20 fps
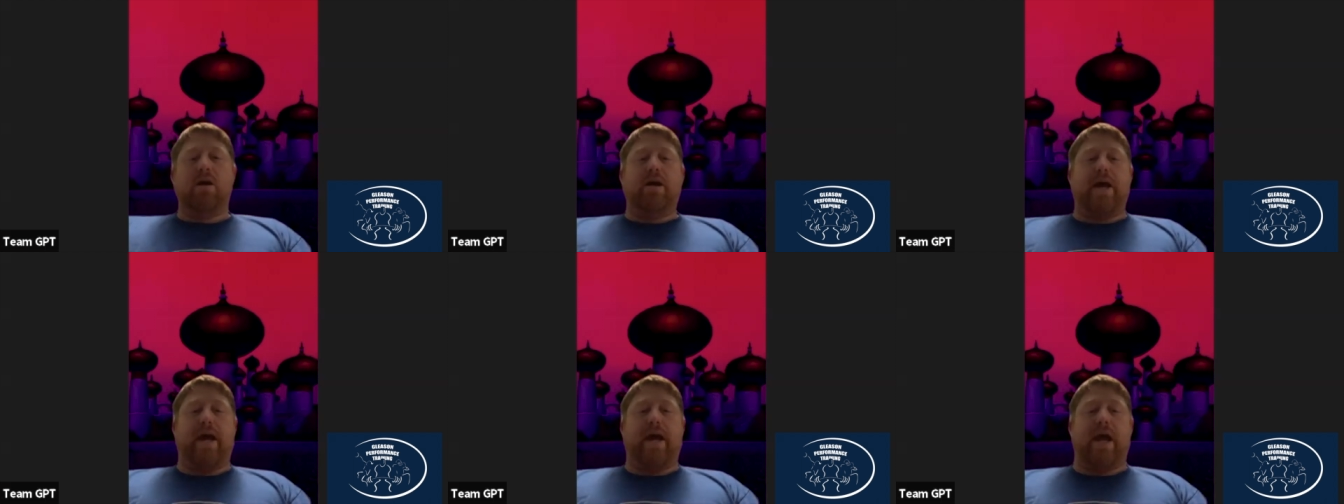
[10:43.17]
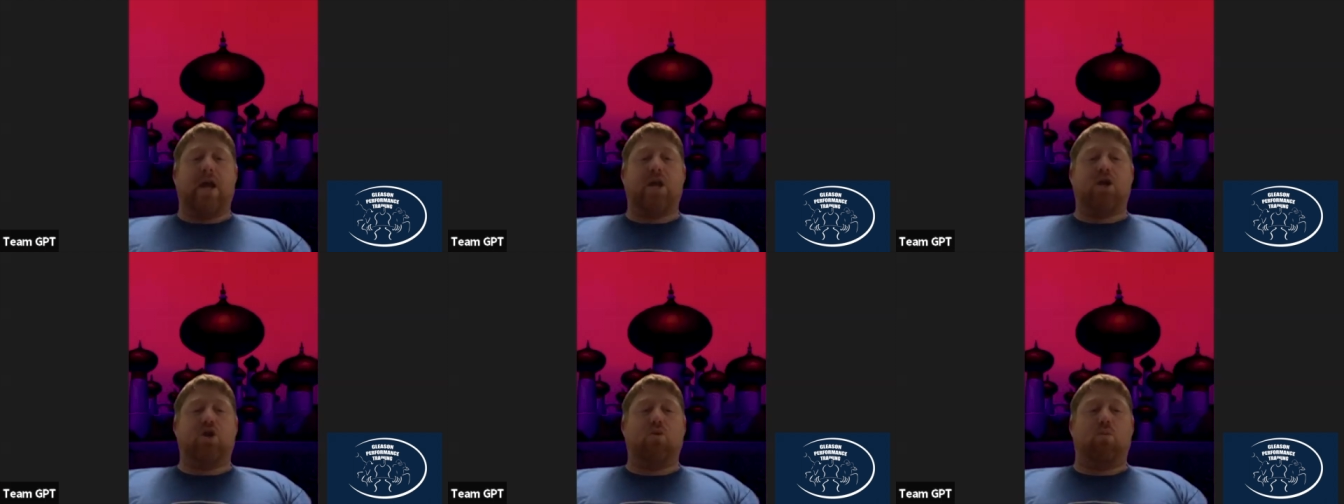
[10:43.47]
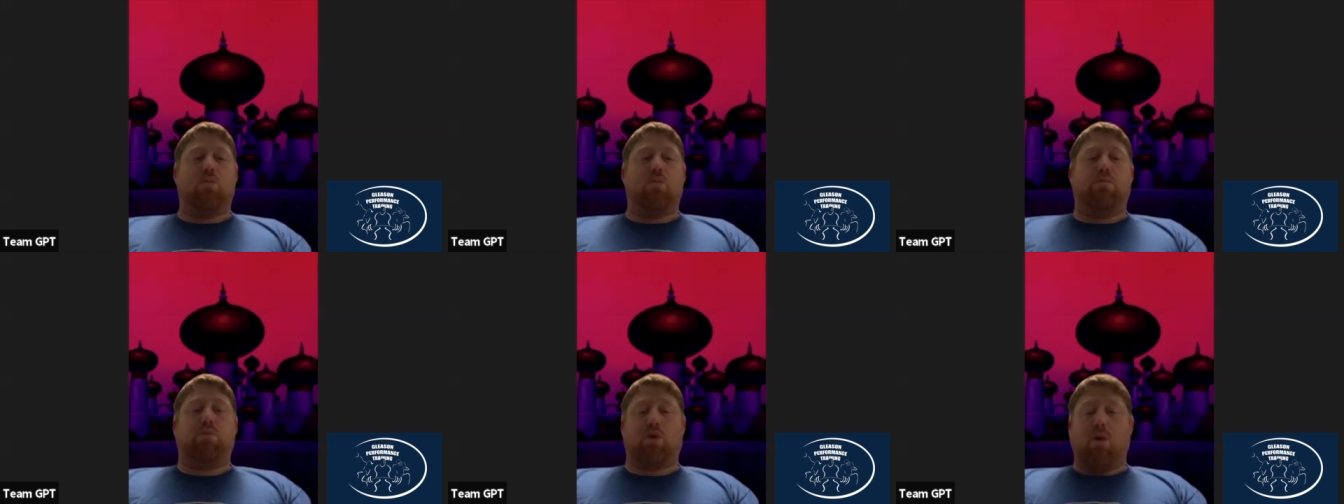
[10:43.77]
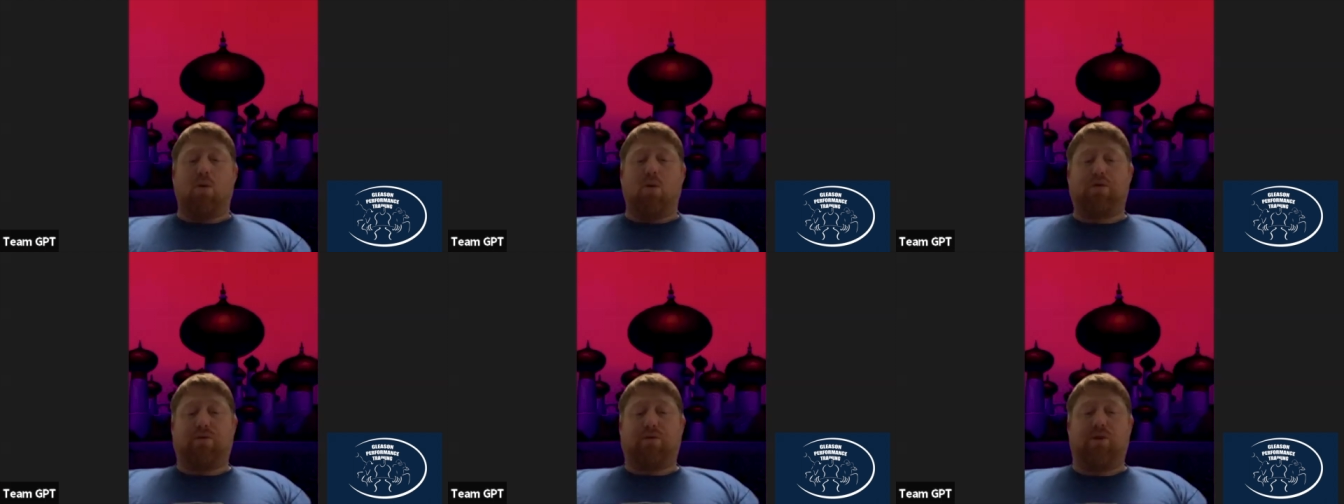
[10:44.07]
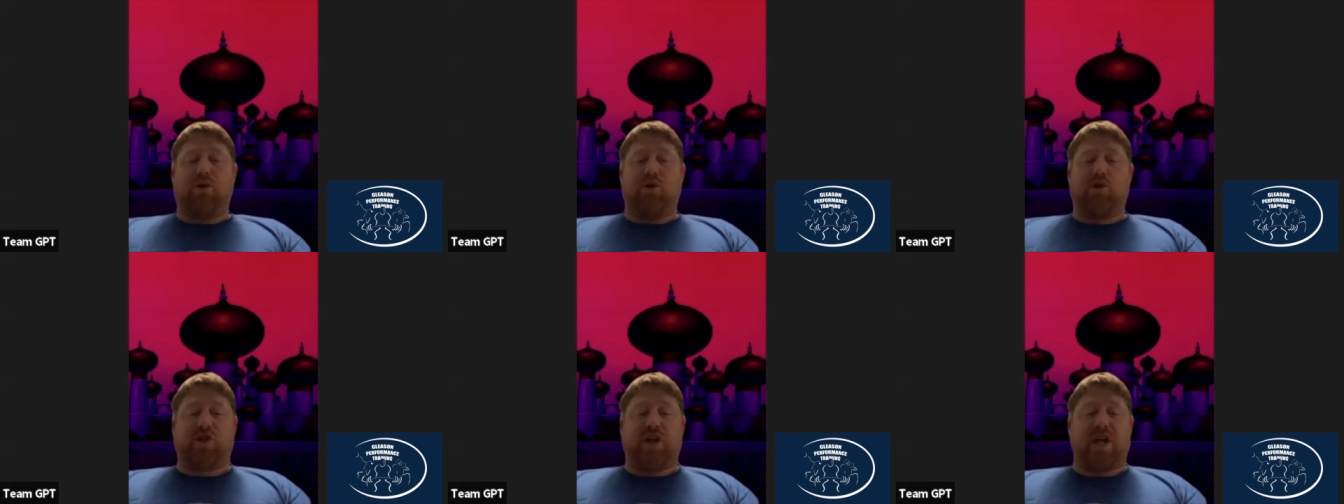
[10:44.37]
and you broke through
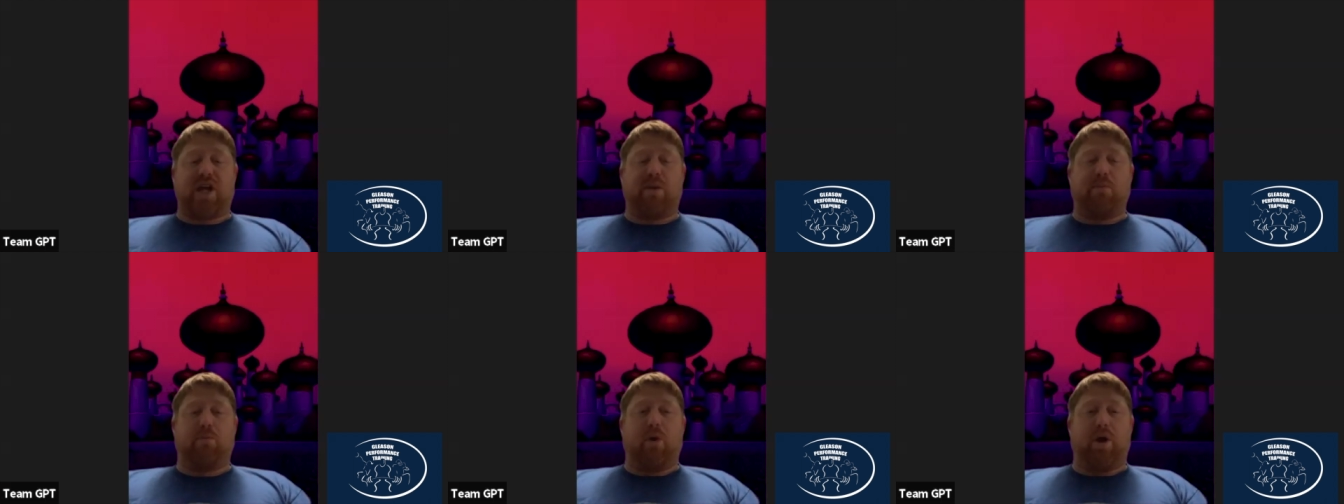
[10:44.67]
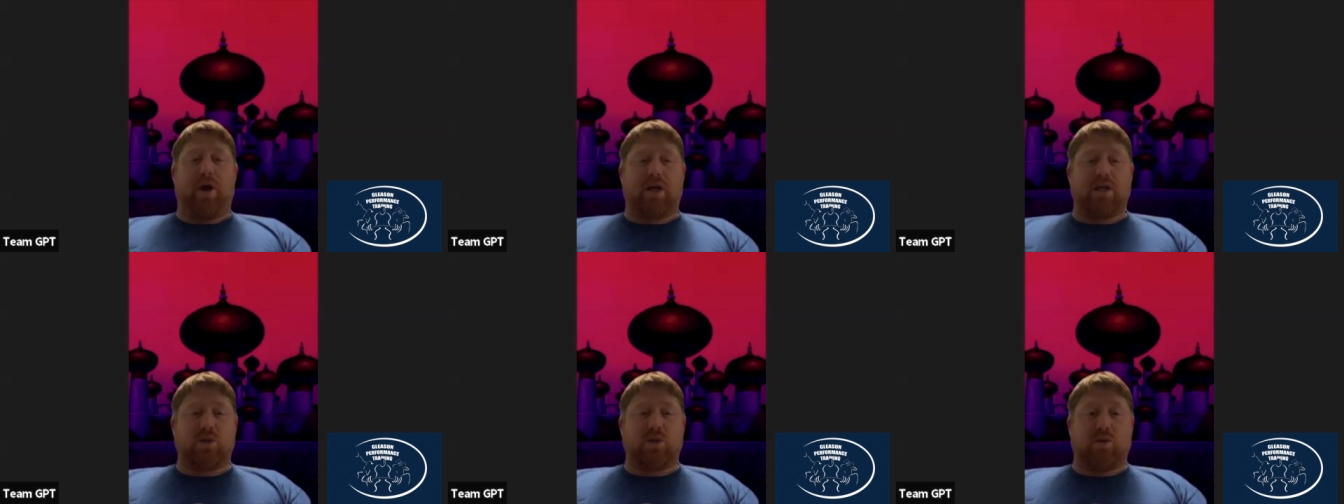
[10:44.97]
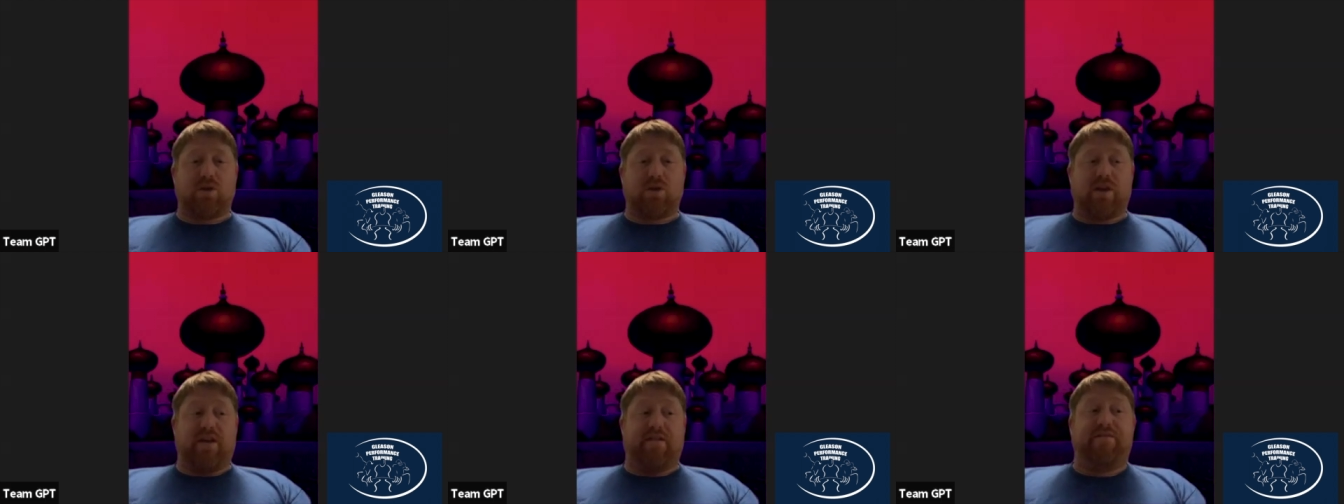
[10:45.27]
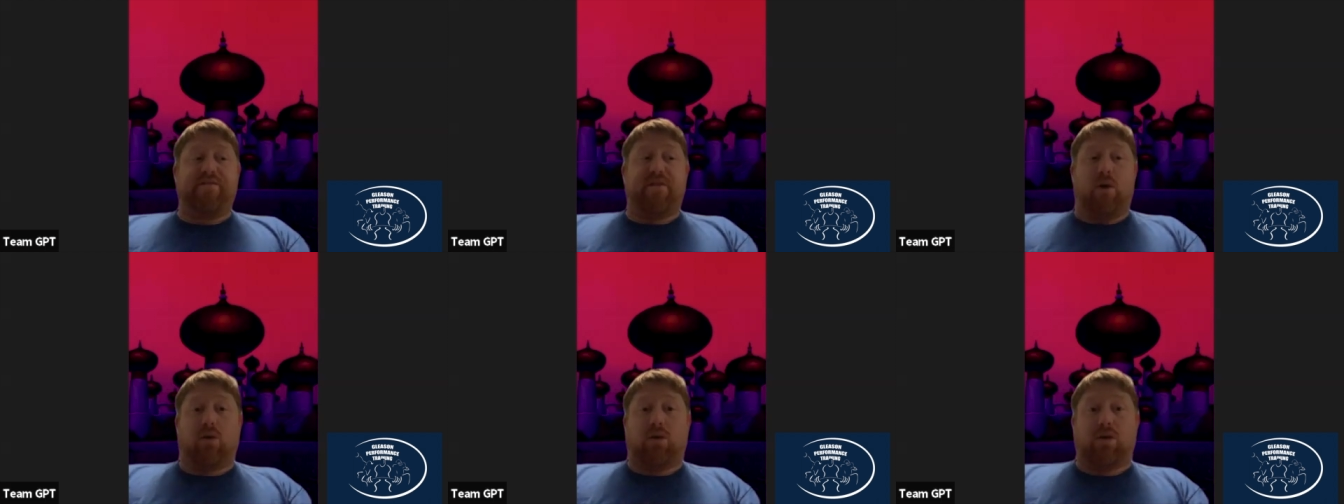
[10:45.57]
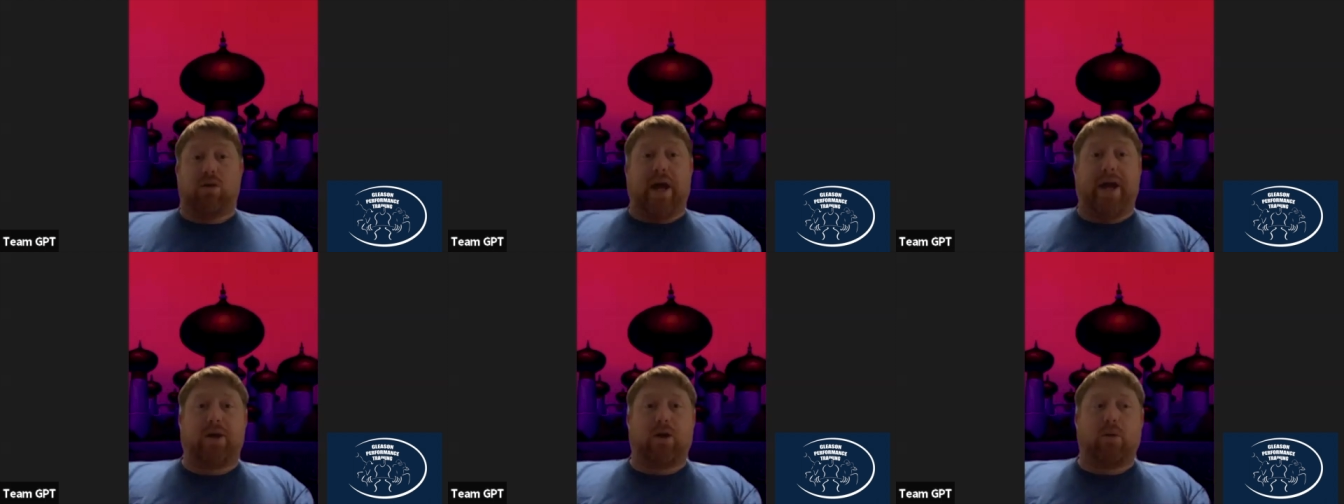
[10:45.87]
your sticking point because it felt
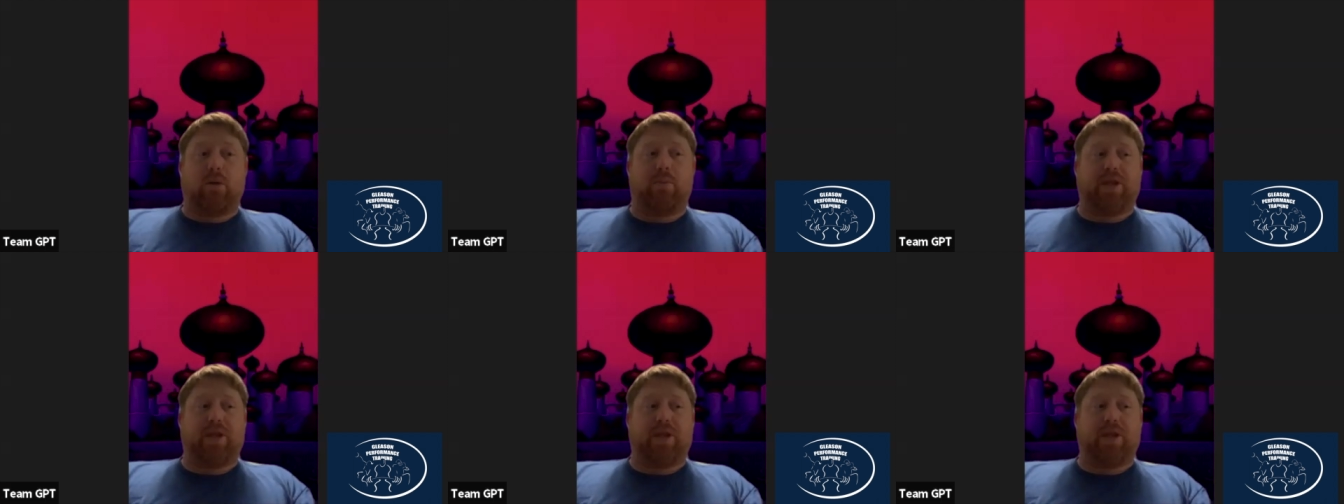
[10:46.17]
lighter,